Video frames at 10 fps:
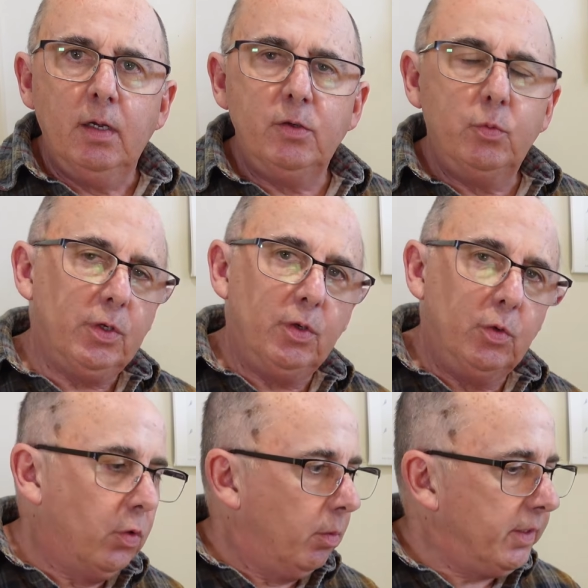You wouldn't
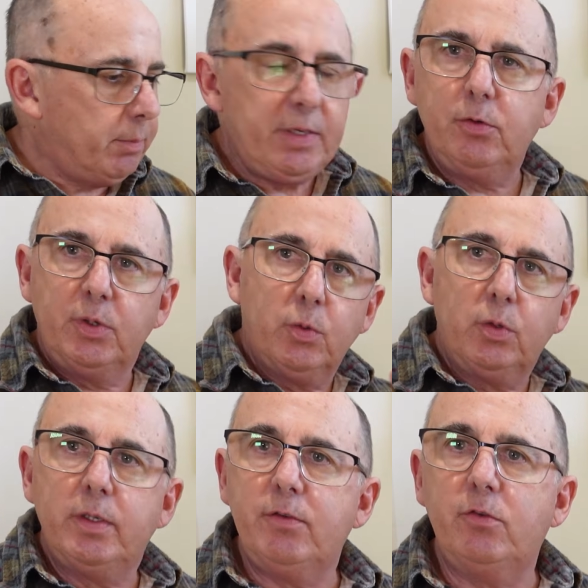normally be doing all
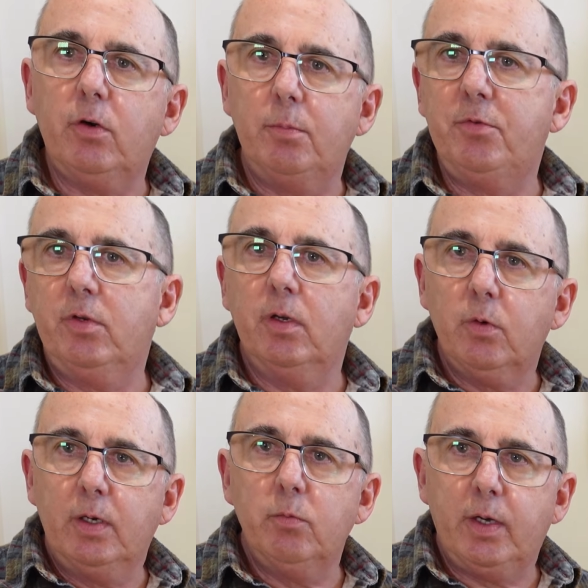these jobs
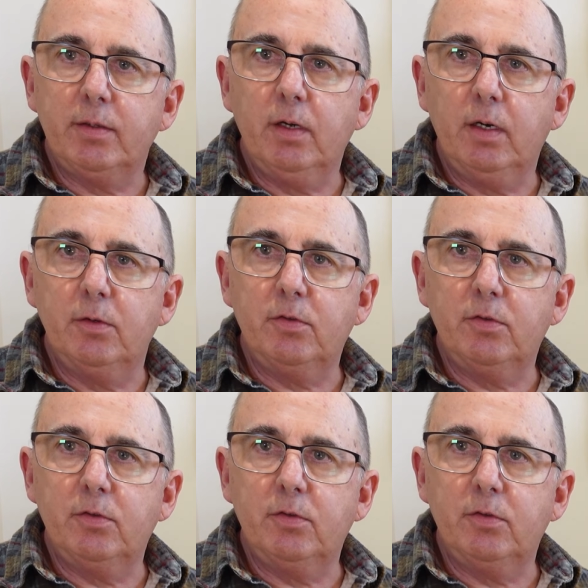in one go,